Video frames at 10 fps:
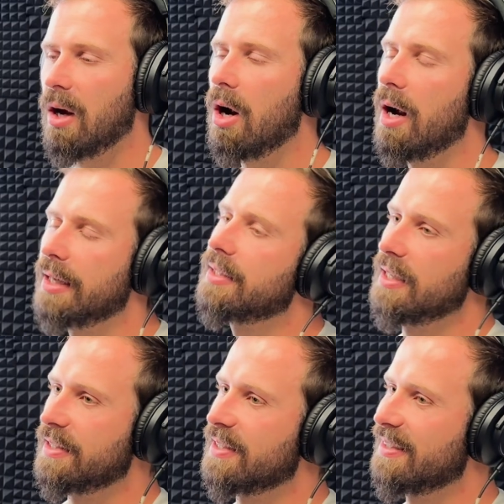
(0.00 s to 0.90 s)
Oh,
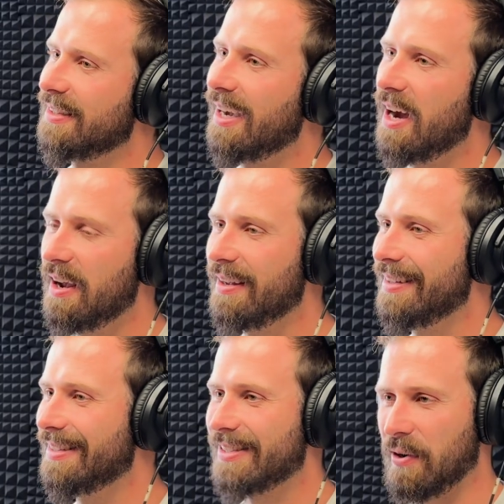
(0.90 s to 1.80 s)
it's
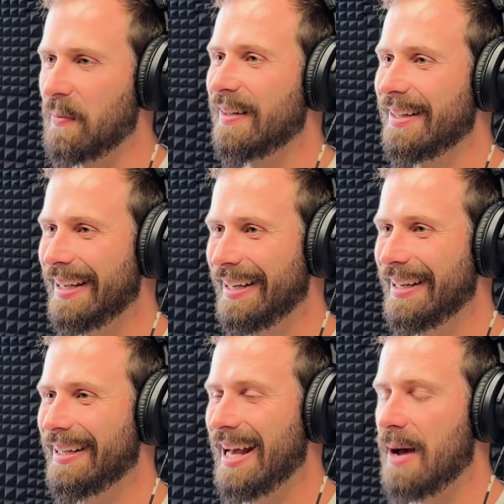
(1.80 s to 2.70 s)
common.
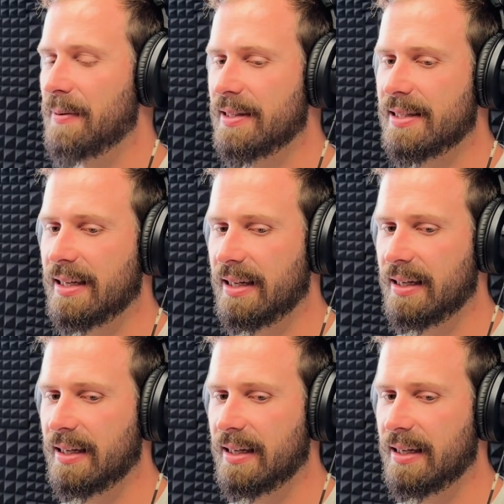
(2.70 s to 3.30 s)
It happens.